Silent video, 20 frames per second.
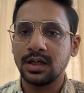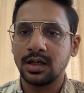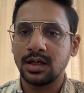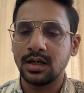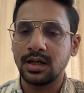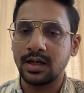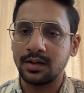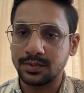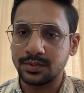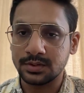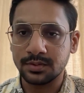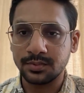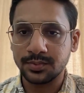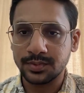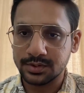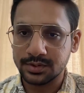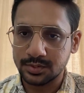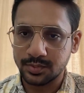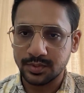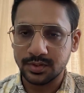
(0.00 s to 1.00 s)
I was the
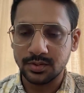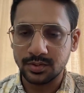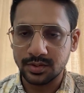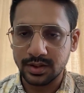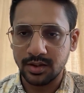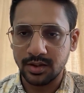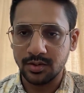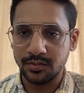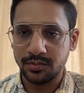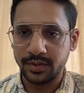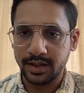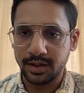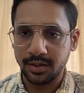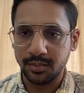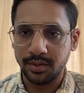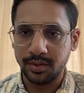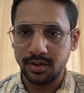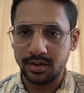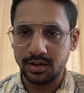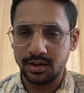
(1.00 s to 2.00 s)
first one to kind of
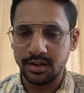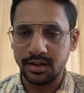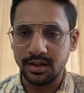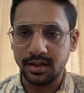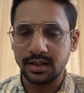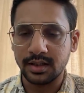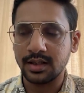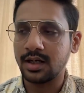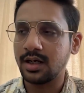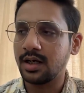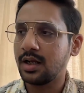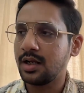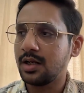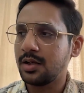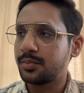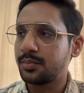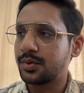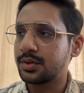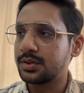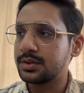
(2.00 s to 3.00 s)
recommend a deal like that
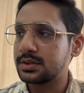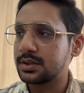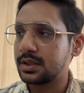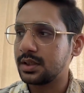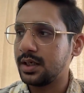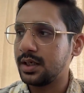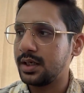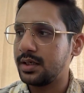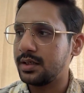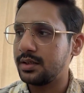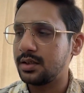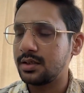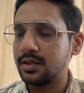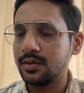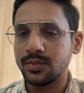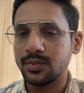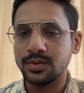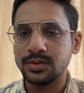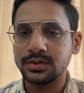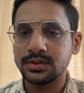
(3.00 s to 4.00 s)
because 83
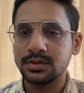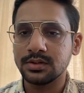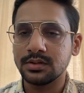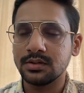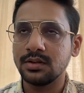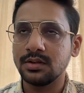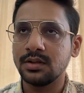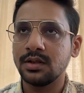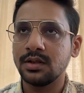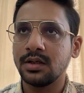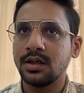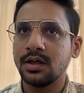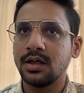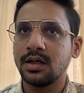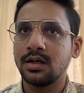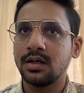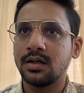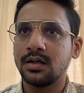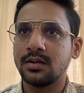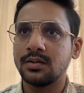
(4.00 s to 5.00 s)
was a
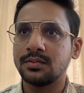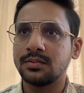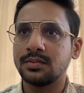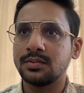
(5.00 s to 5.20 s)
uh,